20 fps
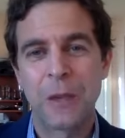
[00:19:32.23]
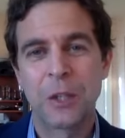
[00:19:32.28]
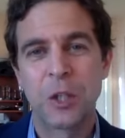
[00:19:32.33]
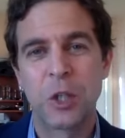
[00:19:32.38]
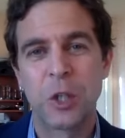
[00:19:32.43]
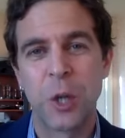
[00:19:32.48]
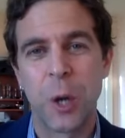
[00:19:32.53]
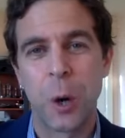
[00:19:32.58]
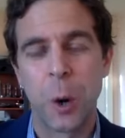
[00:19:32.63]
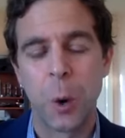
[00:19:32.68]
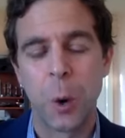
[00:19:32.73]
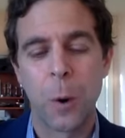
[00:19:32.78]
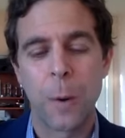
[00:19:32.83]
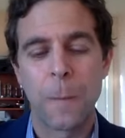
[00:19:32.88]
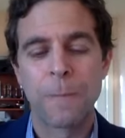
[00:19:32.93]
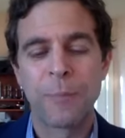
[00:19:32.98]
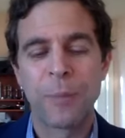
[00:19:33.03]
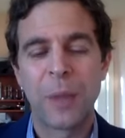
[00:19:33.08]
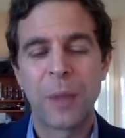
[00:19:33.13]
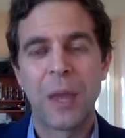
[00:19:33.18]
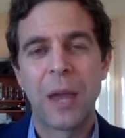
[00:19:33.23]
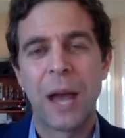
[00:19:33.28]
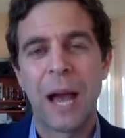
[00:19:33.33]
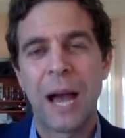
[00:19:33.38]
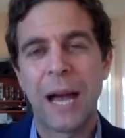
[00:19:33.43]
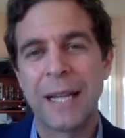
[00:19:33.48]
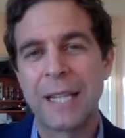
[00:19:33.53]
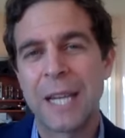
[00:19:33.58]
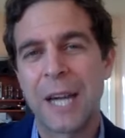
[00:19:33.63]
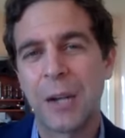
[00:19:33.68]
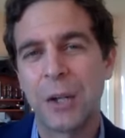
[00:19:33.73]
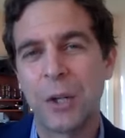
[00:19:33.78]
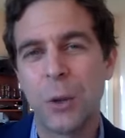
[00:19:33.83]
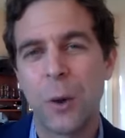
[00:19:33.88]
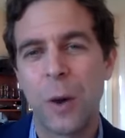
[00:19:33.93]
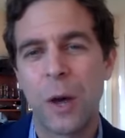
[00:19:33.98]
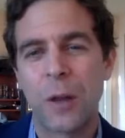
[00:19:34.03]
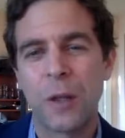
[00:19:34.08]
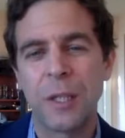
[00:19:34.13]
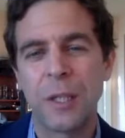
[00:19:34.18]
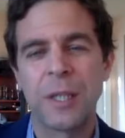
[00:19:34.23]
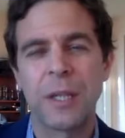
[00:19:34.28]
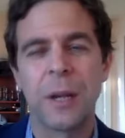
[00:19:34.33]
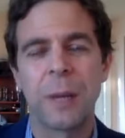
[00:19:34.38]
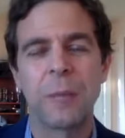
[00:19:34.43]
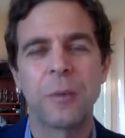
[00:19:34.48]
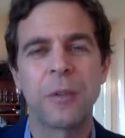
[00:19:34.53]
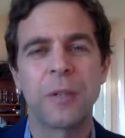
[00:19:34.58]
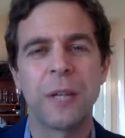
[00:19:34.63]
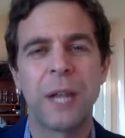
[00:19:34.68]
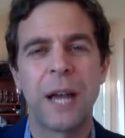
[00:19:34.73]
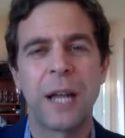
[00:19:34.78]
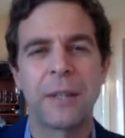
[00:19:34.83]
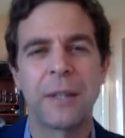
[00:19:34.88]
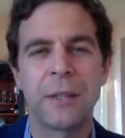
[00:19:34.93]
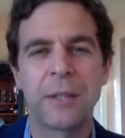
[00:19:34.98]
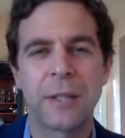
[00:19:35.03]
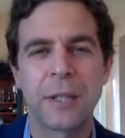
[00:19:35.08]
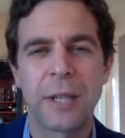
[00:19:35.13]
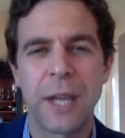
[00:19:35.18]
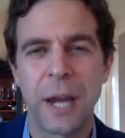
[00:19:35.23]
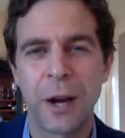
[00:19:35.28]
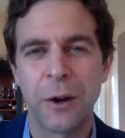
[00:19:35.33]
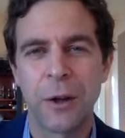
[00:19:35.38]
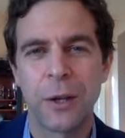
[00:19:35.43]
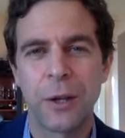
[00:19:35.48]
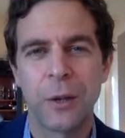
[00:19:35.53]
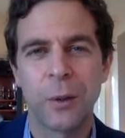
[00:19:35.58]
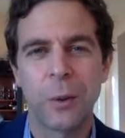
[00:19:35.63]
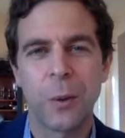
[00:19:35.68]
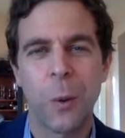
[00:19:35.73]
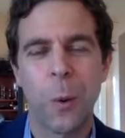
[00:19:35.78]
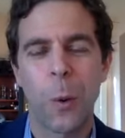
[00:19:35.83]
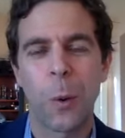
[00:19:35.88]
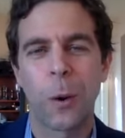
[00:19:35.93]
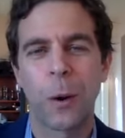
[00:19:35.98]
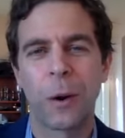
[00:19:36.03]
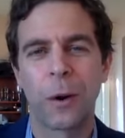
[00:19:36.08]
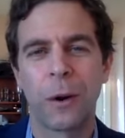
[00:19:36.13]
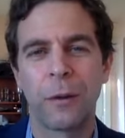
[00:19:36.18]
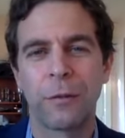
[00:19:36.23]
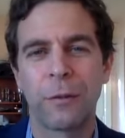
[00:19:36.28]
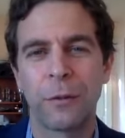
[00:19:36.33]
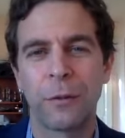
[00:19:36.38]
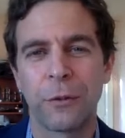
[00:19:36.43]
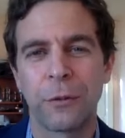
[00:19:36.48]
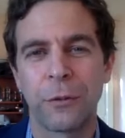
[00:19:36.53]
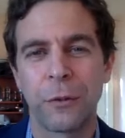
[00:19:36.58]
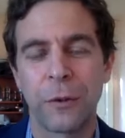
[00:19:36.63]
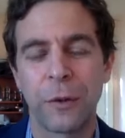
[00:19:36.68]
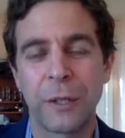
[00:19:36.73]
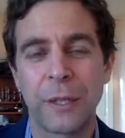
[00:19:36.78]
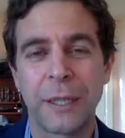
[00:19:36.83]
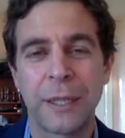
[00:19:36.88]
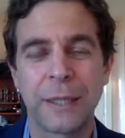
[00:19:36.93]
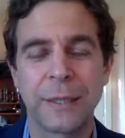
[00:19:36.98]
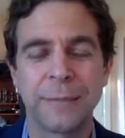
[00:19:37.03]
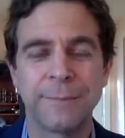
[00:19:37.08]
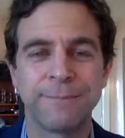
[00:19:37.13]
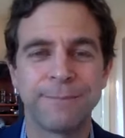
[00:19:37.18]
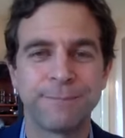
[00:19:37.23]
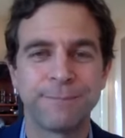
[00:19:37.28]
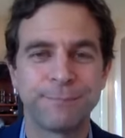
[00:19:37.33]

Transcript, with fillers: So I tell you all these numbers not to scare you or uh,